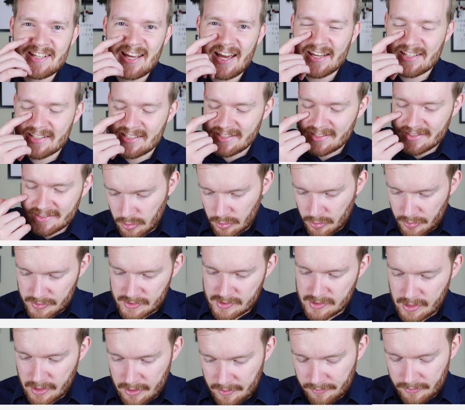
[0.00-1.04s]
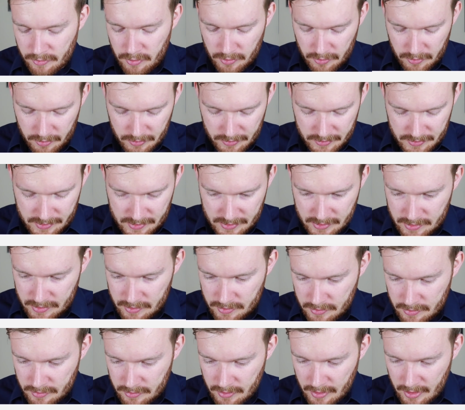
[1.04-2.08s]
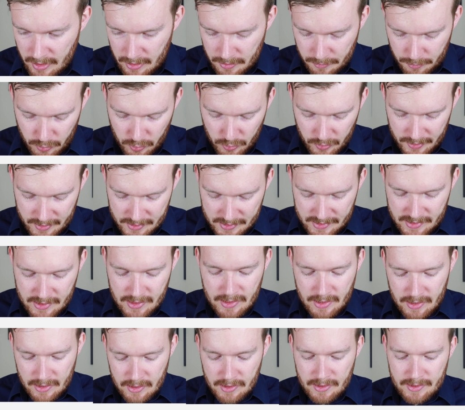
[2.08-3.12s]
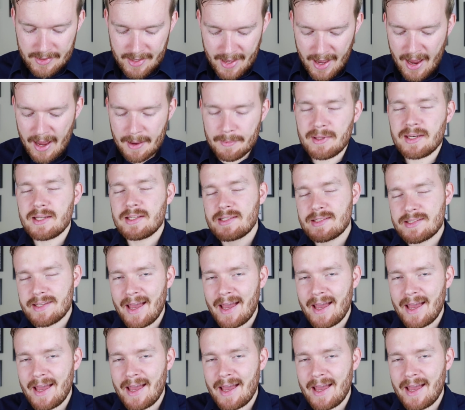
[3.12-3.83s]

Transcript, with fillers: yes. Girls love girls and boys. Yeah, I mean, it's